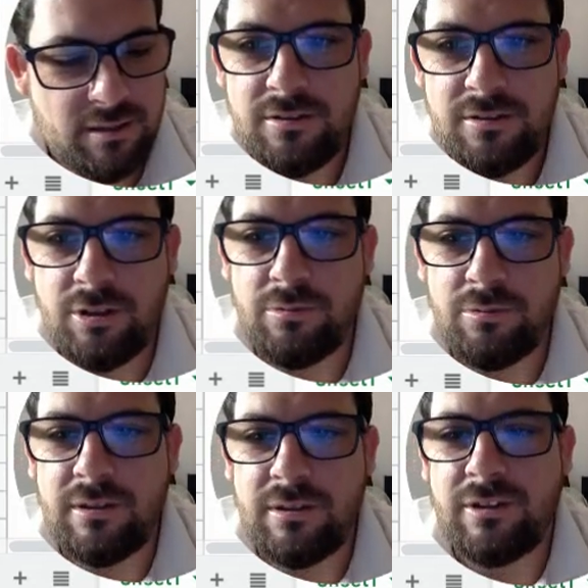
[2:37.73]

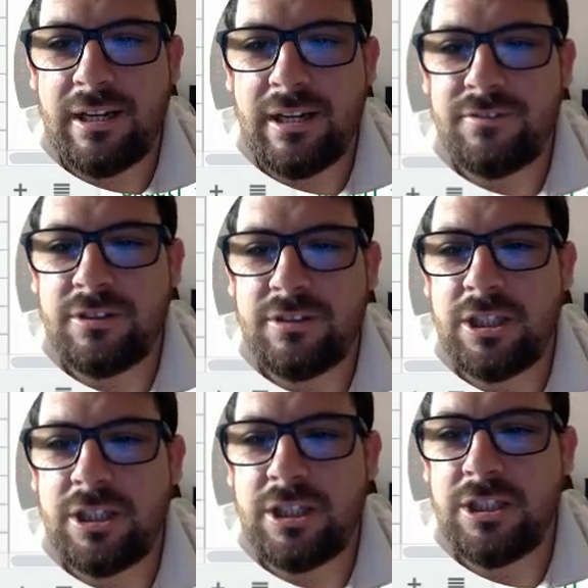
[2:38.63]
don't ever have to
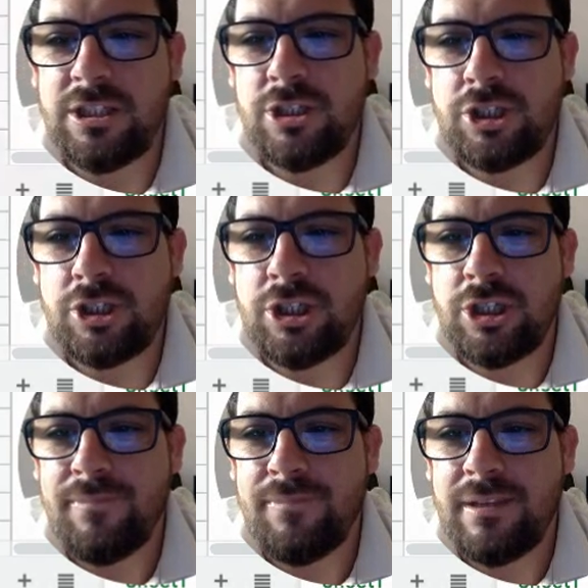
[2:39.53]
change
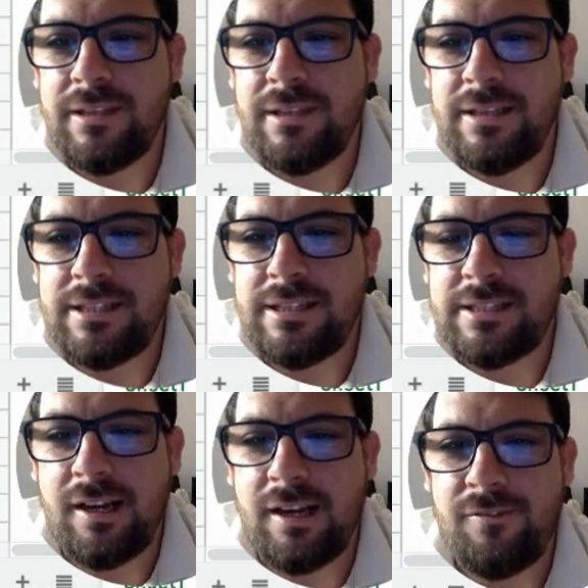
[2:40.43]

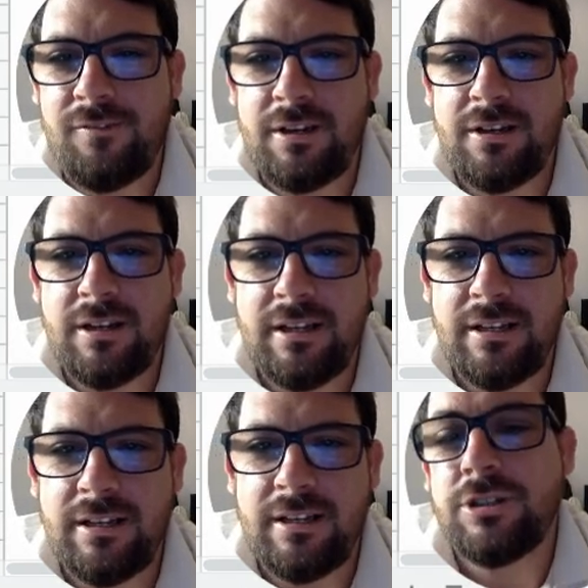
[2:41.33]
this uh, font.
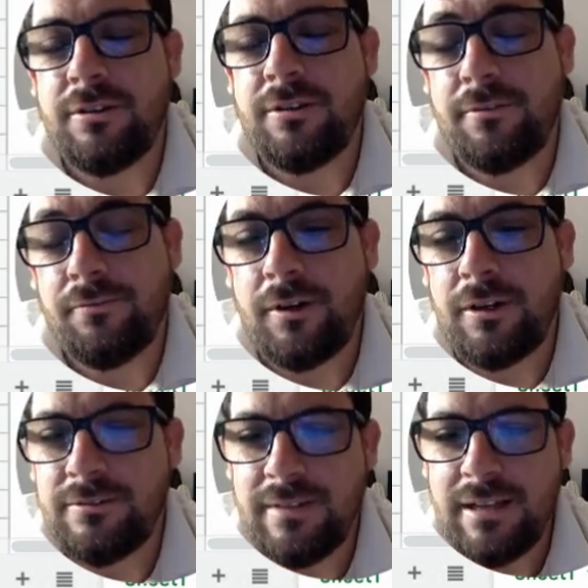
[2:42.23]
It's actually the
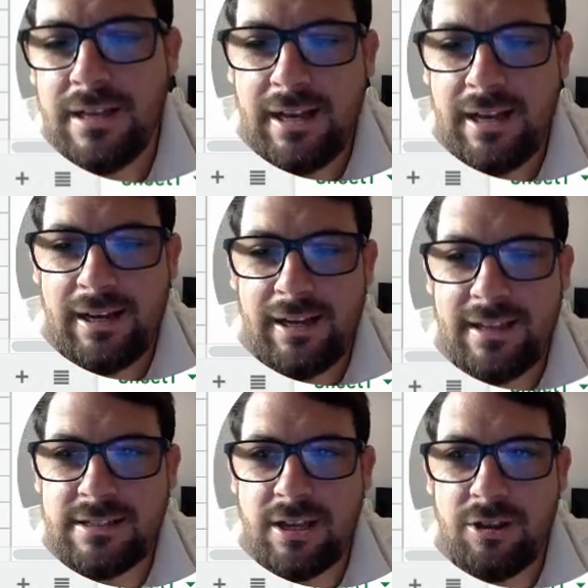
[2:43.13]
default. Uh, and
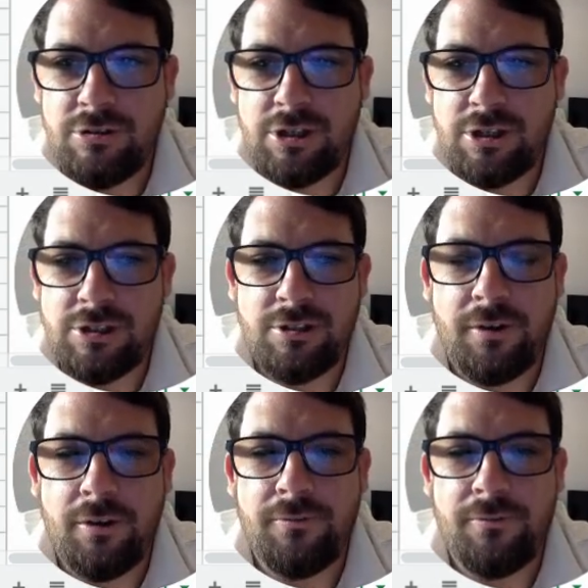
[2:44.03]
that's how you change the
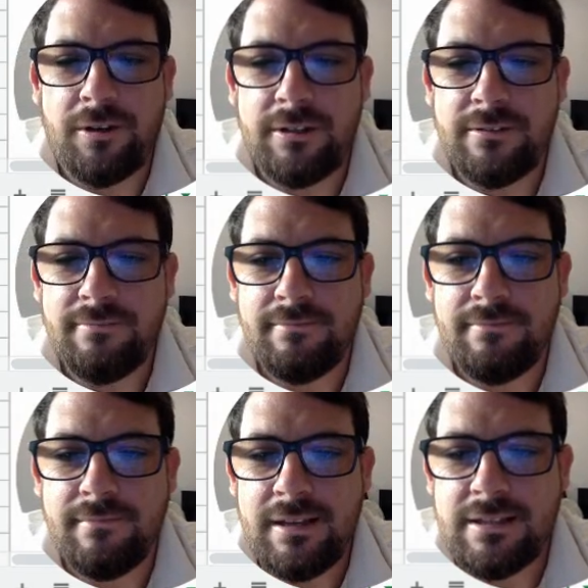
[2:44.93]
default font
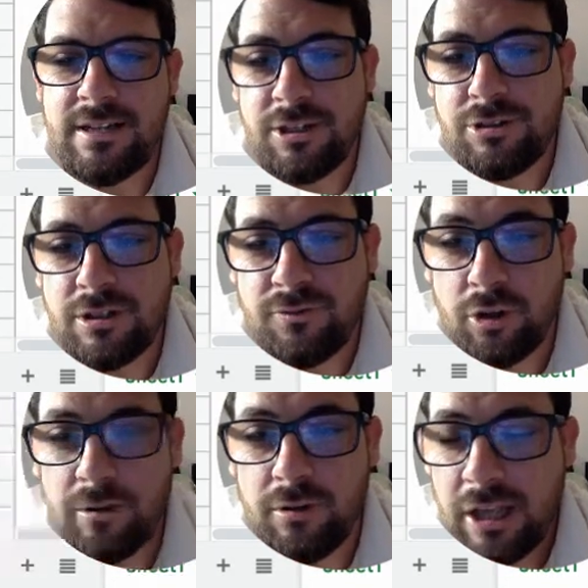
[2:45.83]
it's not
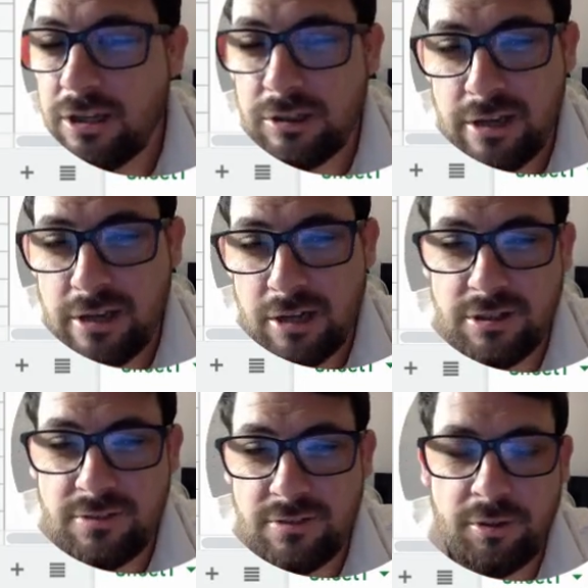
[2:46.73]
transferable. Again, it's not
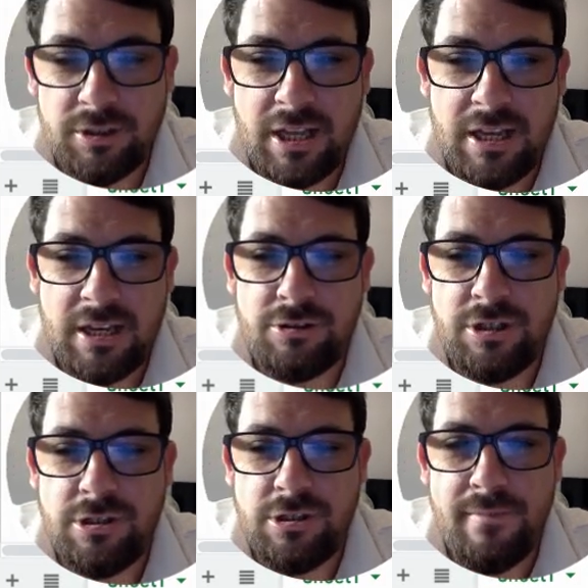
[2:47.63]
transferable to any other
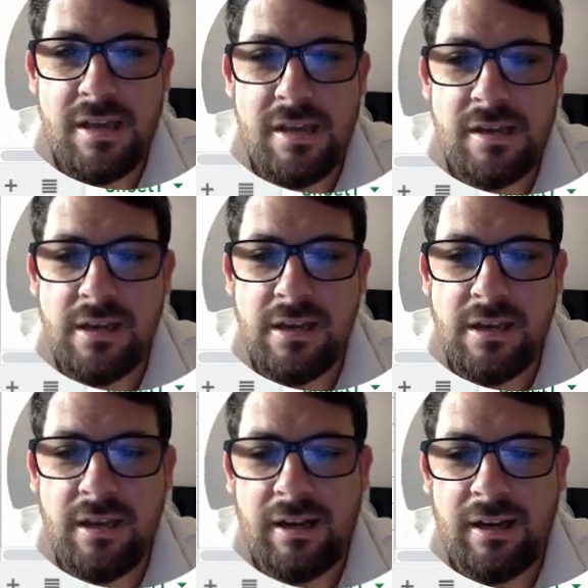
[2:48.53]
sheets you make.
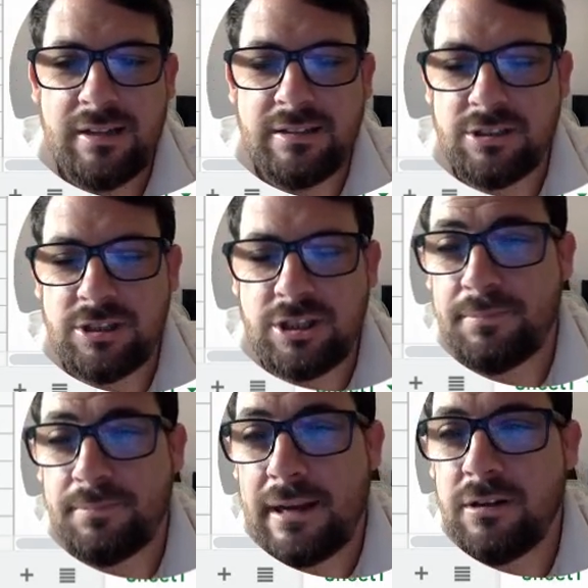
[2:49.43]
Uh, it doesn't change
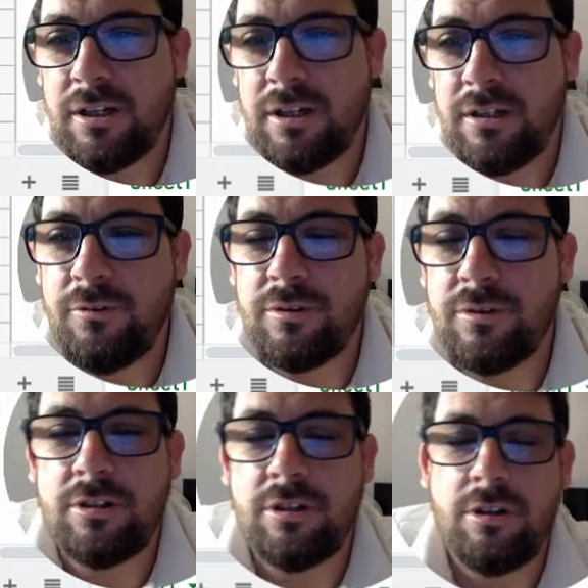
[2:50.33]
the background color. If you
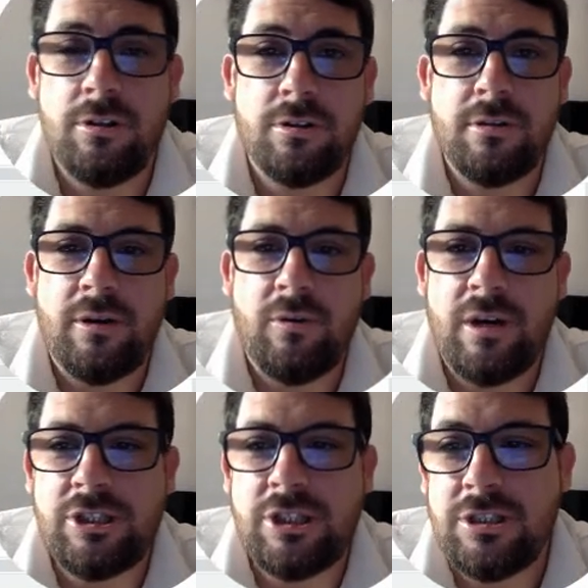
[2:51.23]
want to learn about
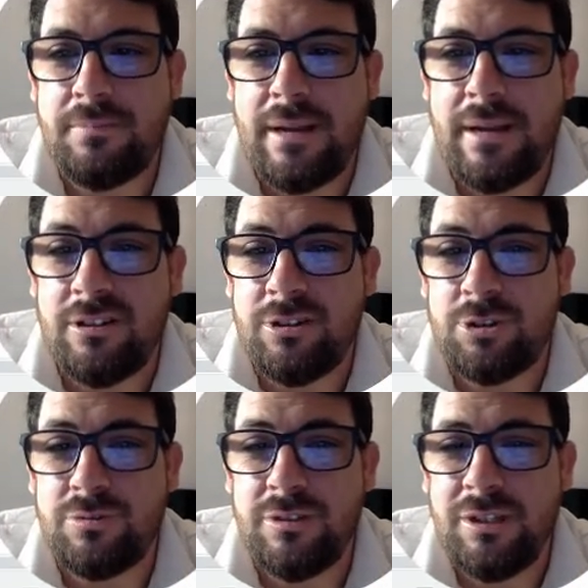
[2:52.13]
why changing the background color
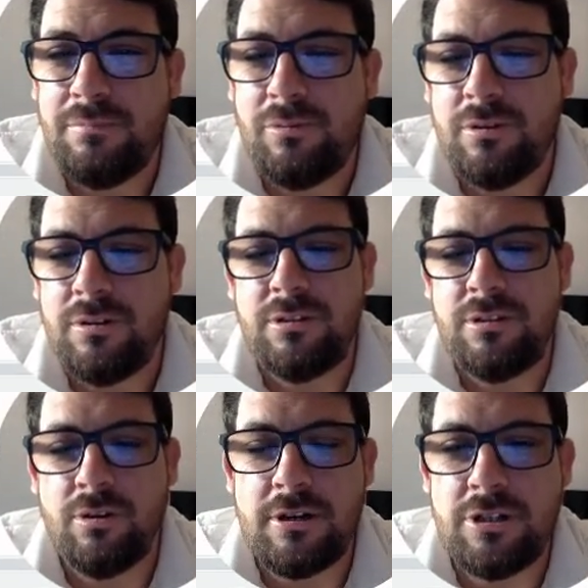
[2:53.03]
is really important,
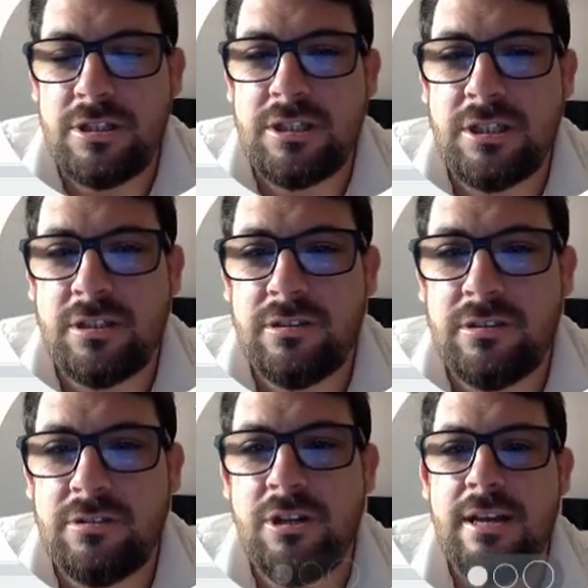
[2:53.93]
go to
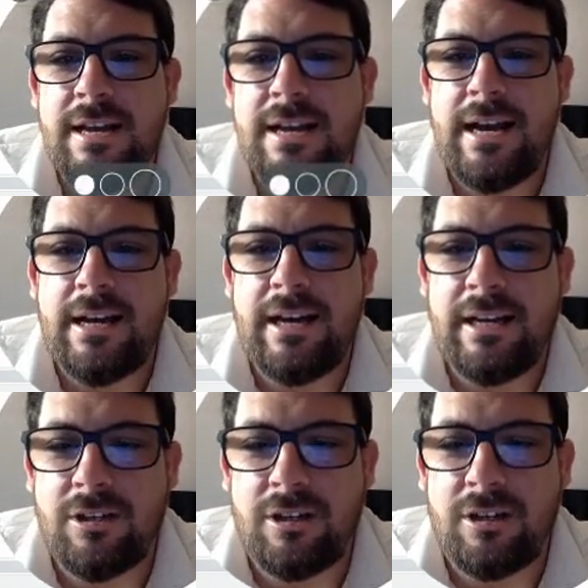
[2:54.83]
bettersheets.co. Uh,
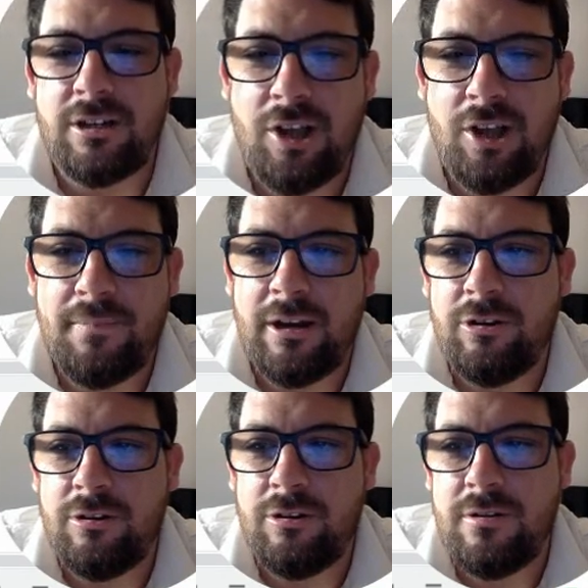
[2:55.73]
I talk a lot
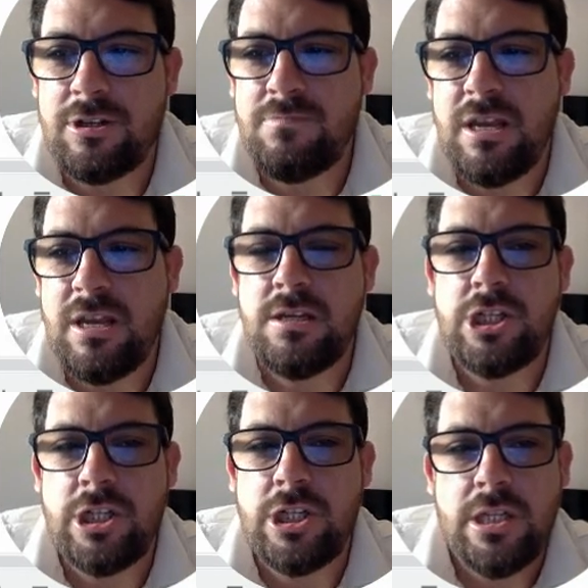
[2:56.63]
about just making
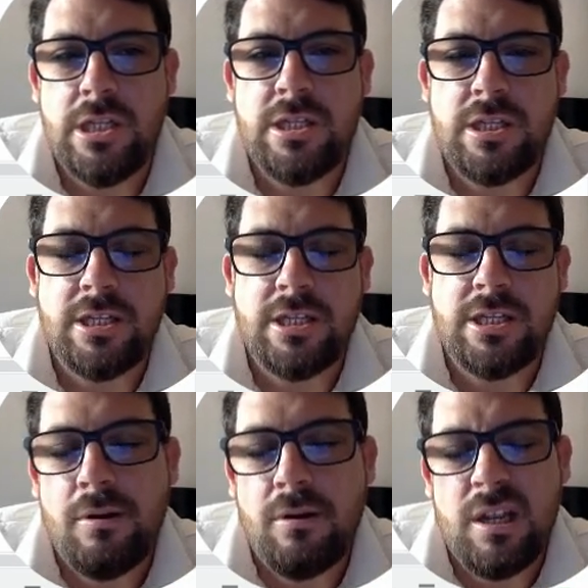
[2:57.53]
Sheets
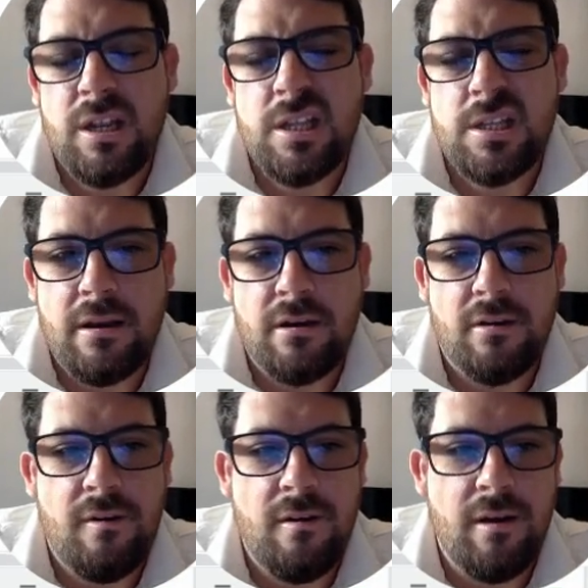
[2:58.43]
experience
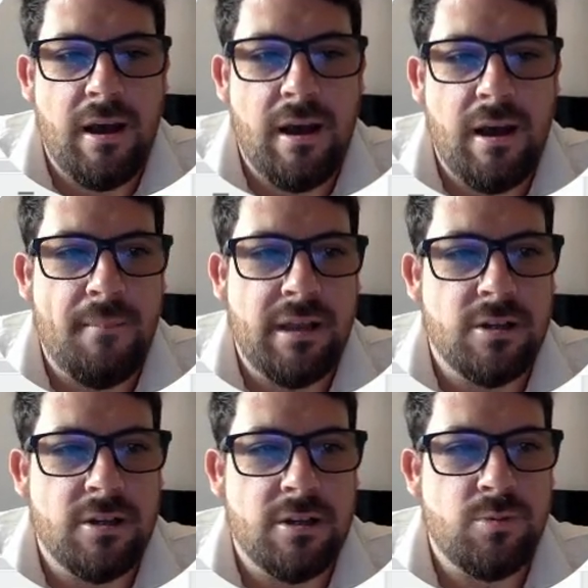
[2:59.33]
better uh,
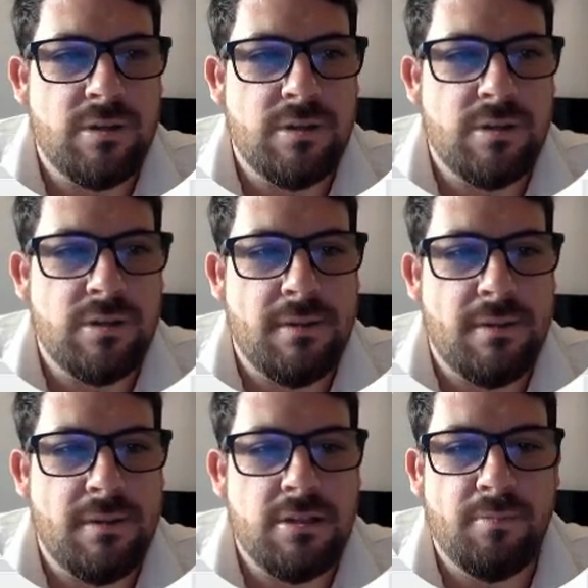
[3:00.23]
because we spend
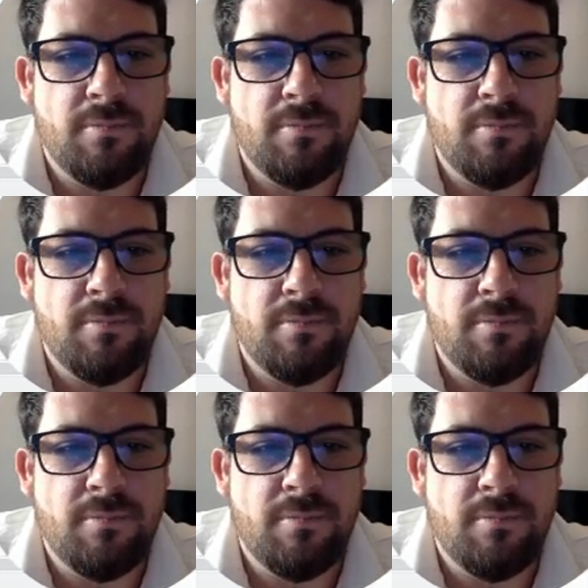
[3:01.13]
time in